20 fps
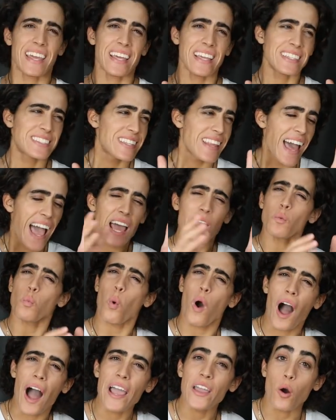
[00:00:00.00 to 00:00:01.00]
Is that
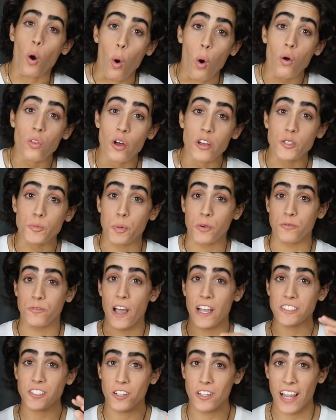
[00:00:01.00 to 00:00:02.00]
why all those
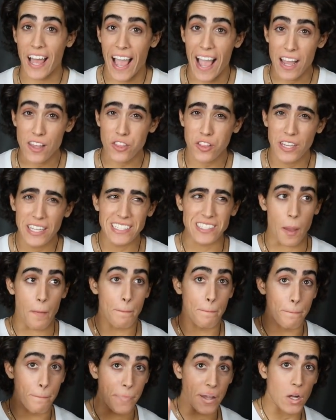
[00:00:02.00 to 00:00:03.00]
professional athletes
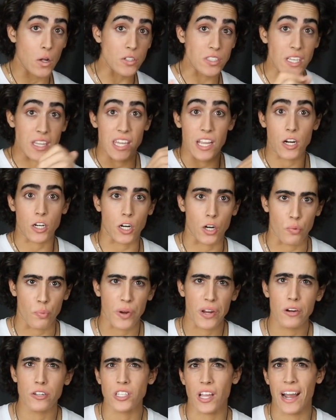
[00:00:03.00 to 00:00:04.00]
built their
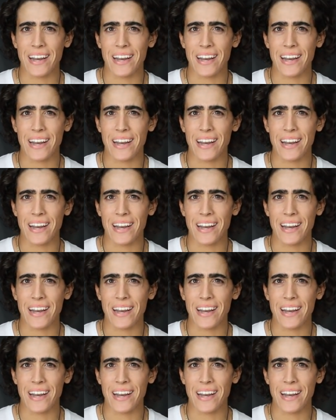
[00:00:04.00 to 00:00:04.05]
careers